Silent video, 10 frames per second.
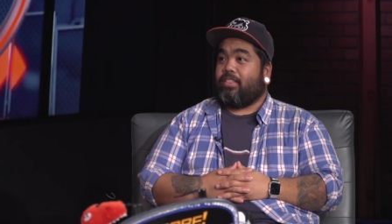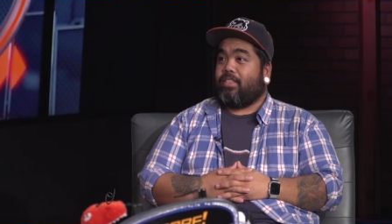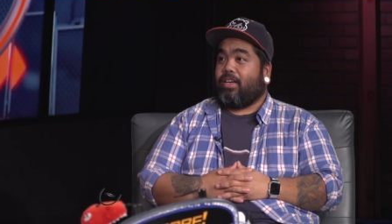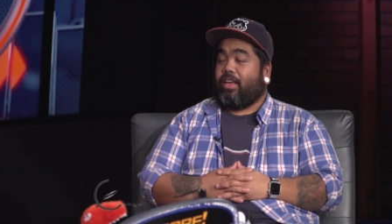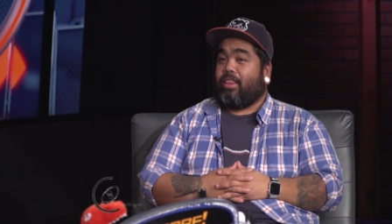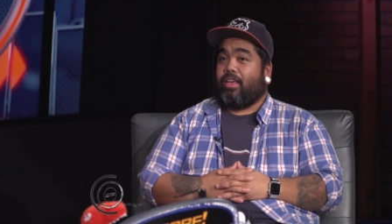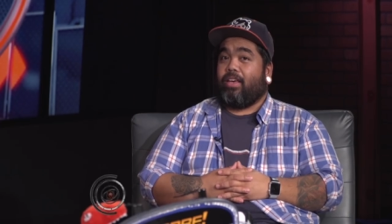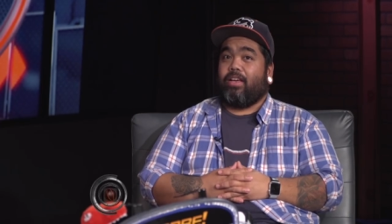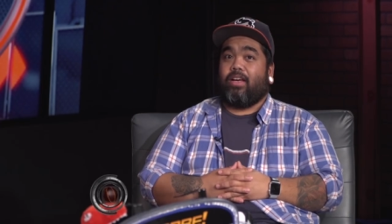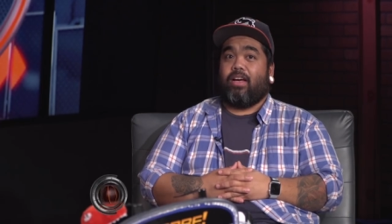mm-hmm. I
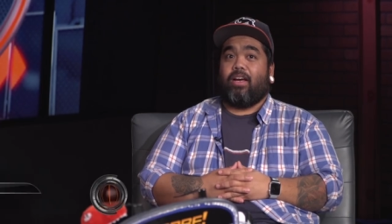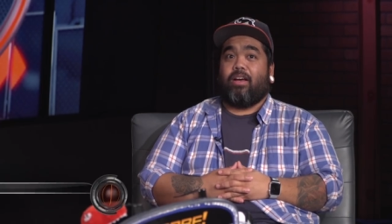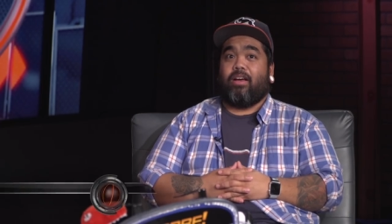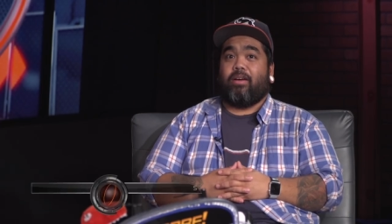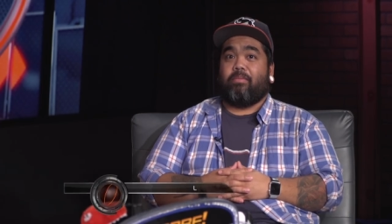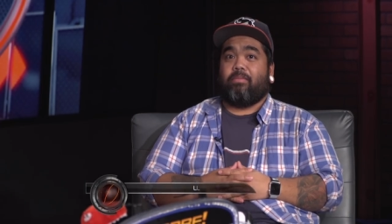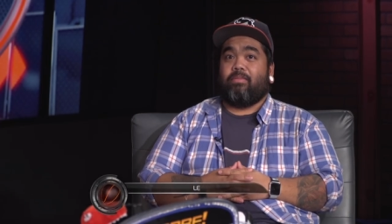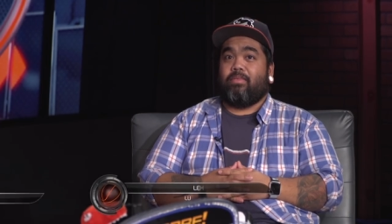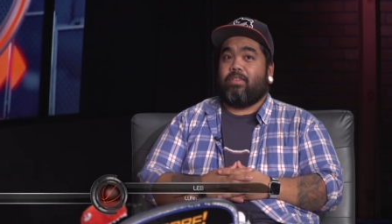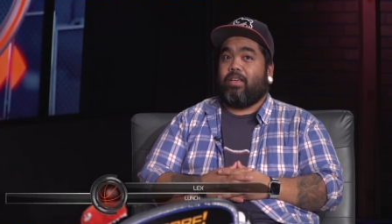think, um,
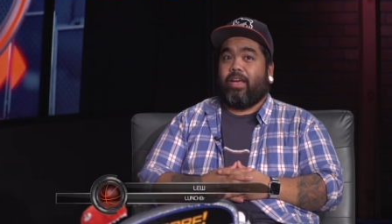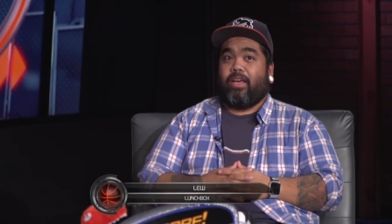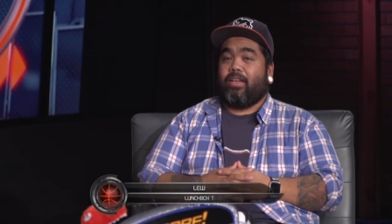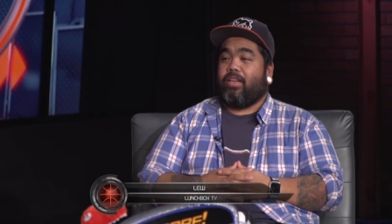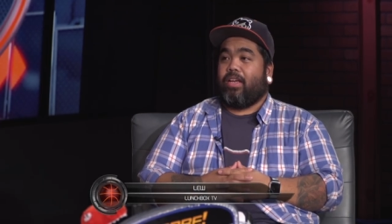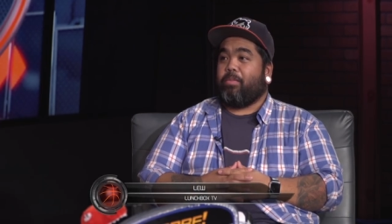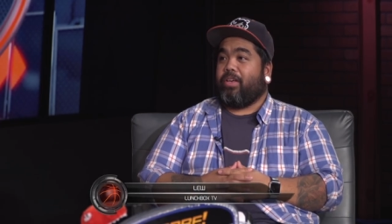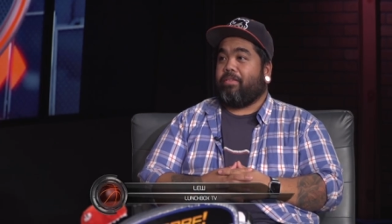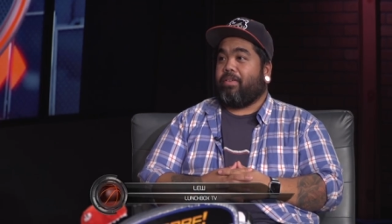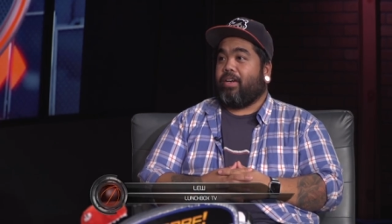and
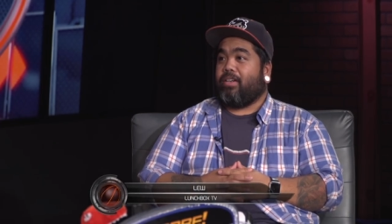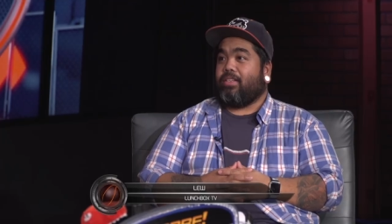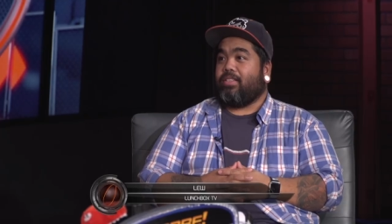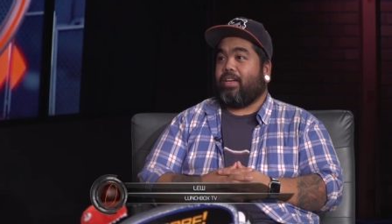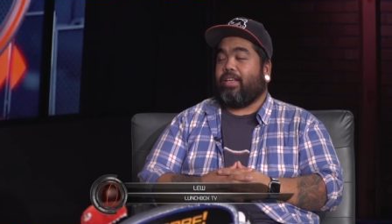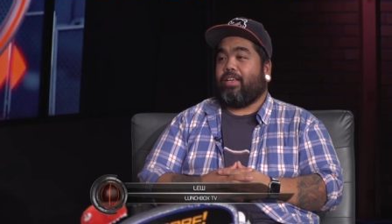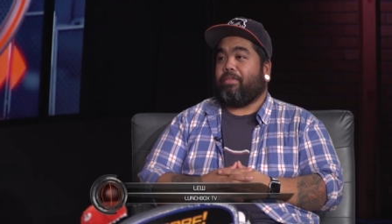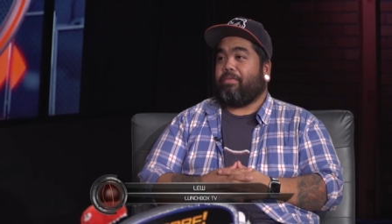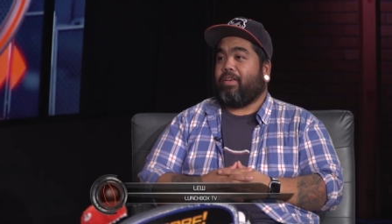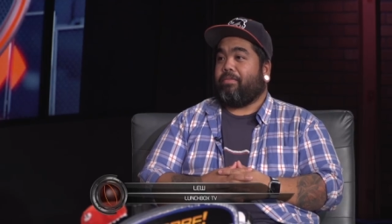NBA Finals.
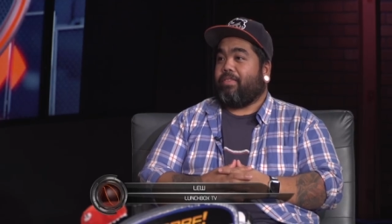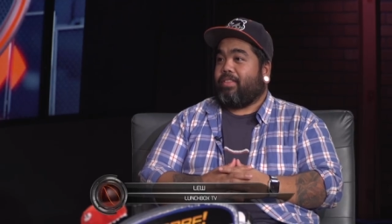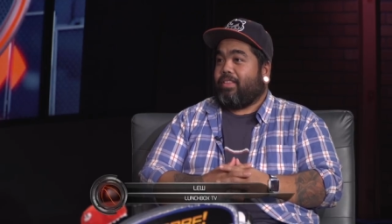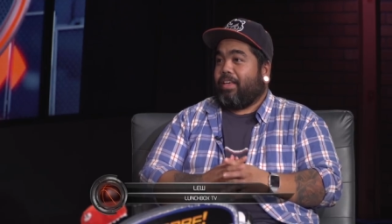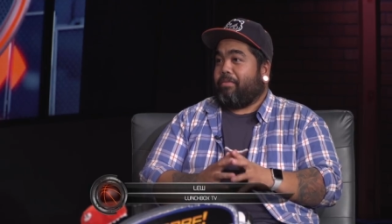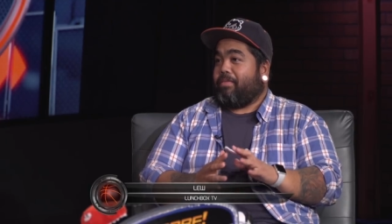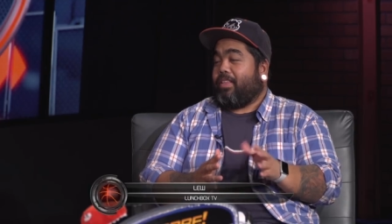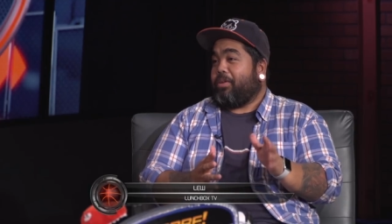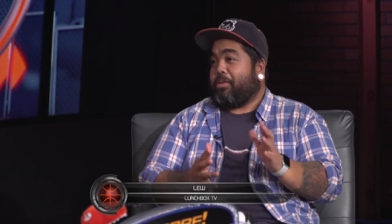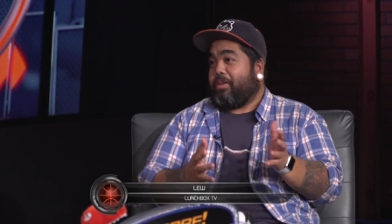If if if they
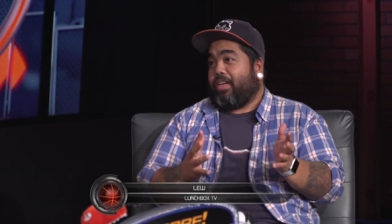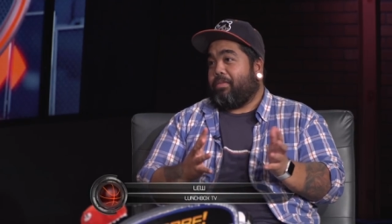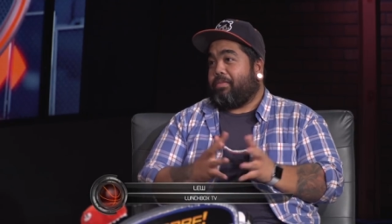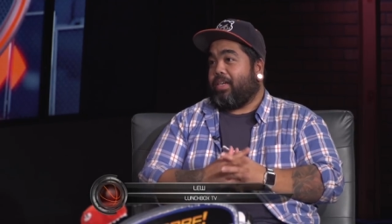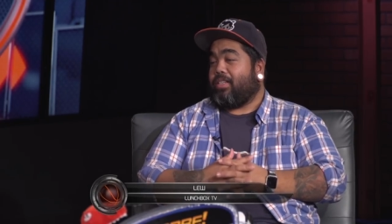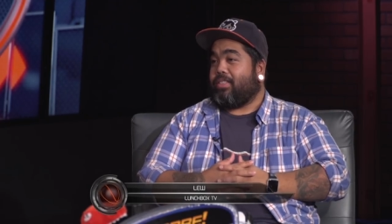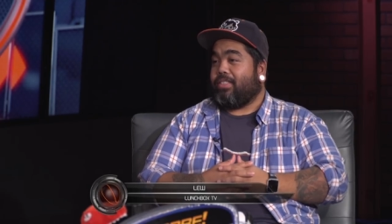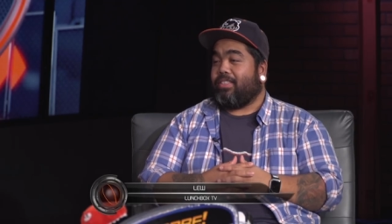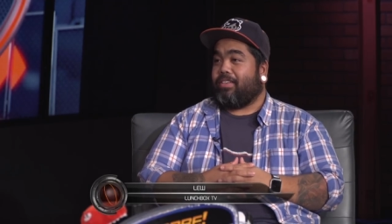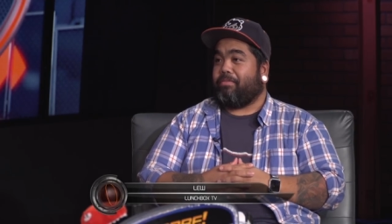don't go to NBA Finals,
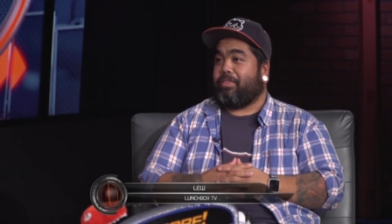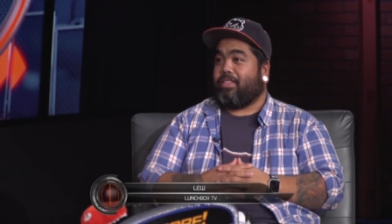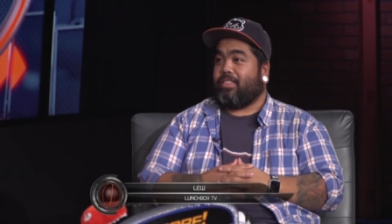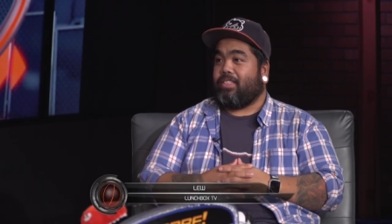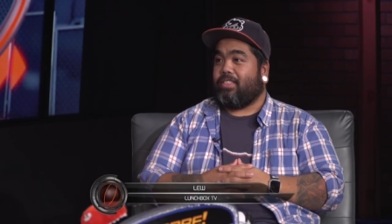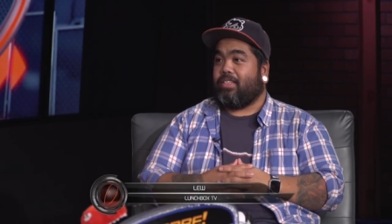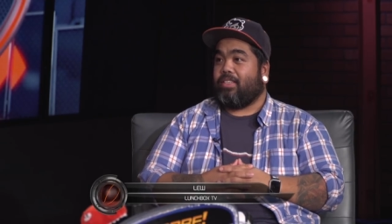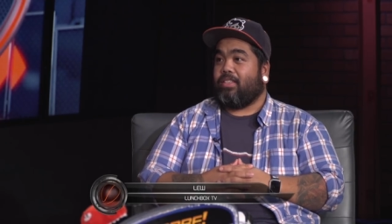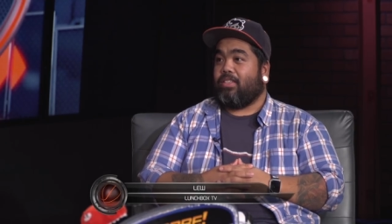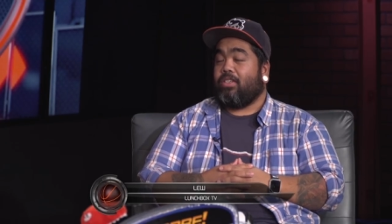it's a failed season.
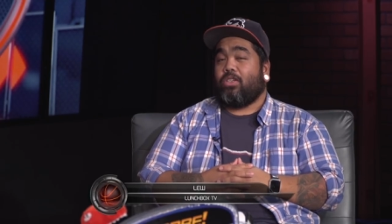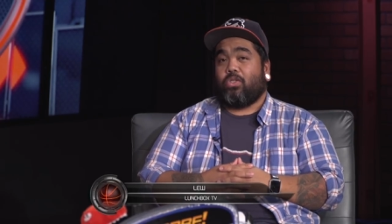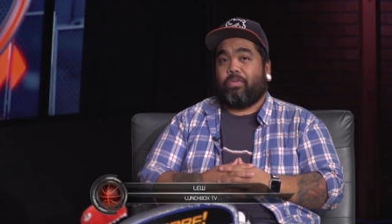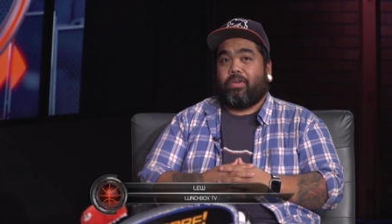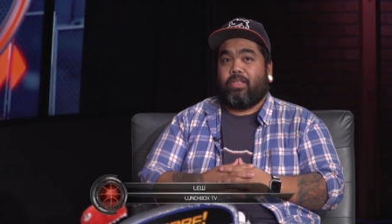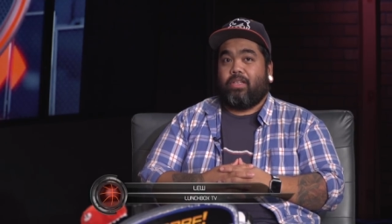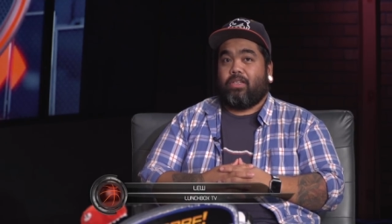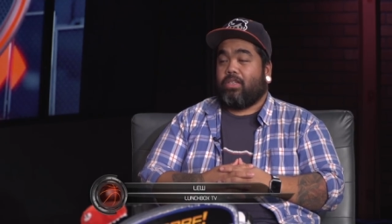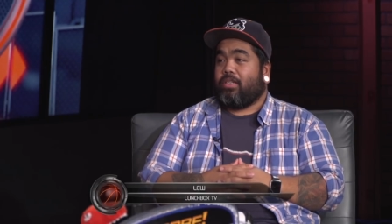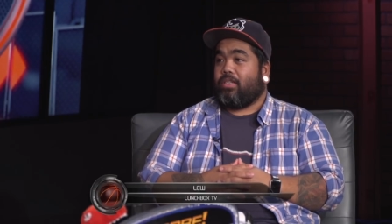Mm-hmm. So far, they
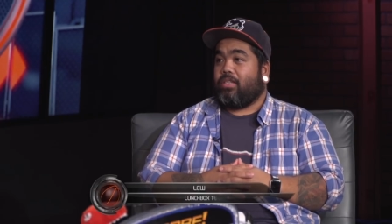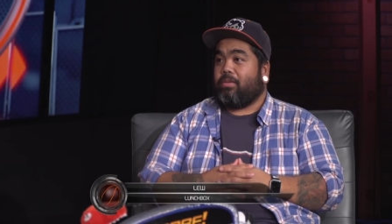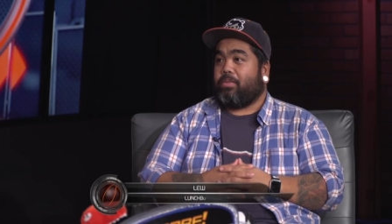look good in